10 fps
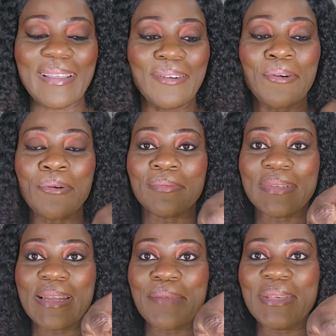oh,
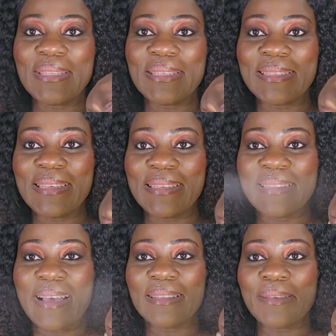let me see
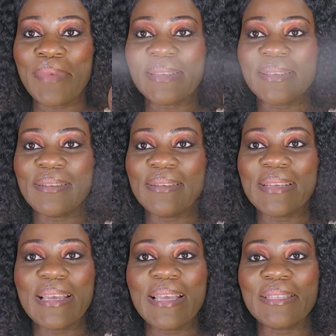the atomizer
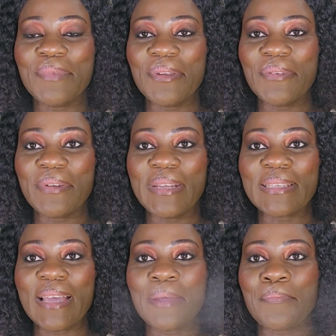is beautiful. It's
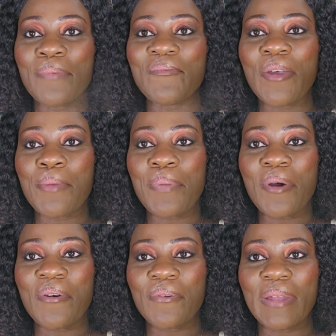got a very
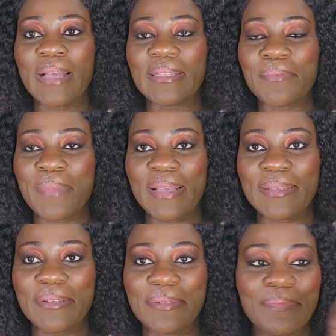powerful
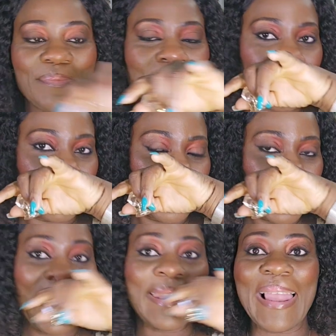atomizer,
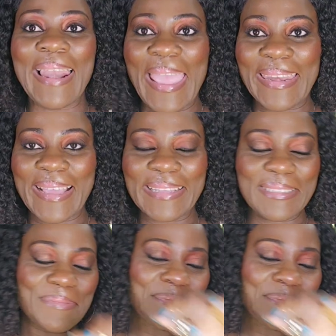and I like that.